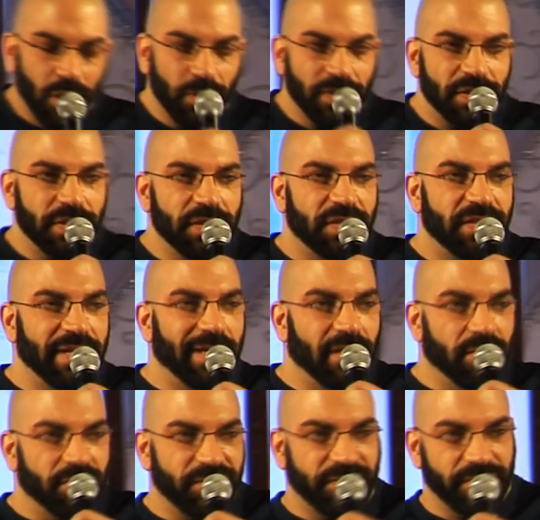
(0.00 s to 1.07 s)
Note to
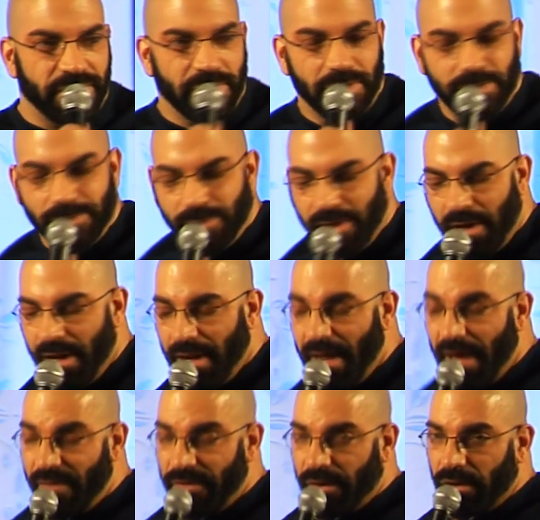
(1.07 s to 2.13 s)
self,
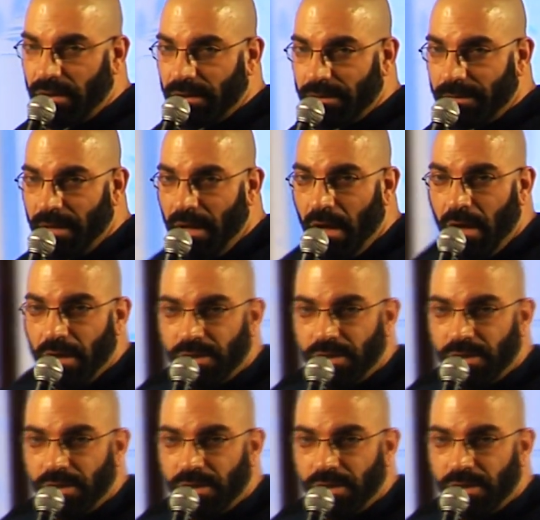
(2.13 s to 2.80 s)
never